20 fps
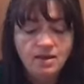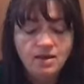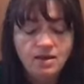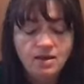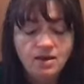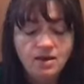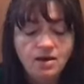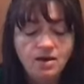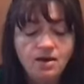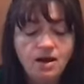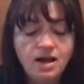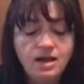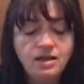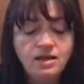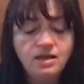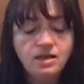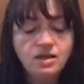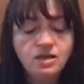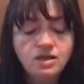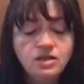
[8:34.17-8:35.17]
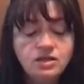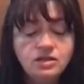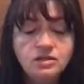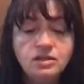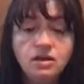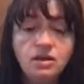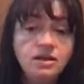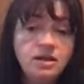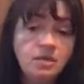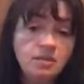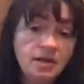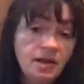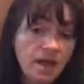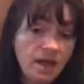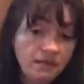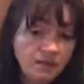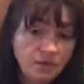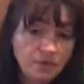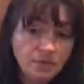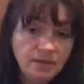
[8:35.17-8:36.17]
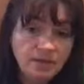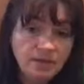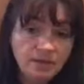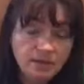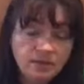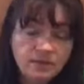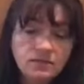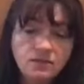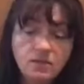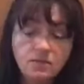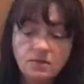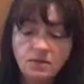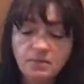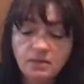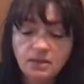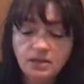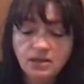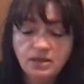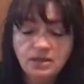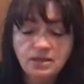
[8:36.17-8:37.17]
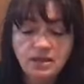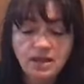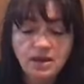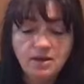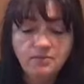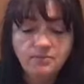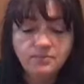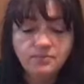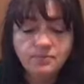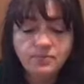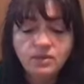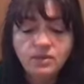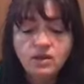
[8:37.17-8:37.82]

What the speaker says: All right, and I'm going to have to read this, so I'm going to be looking down.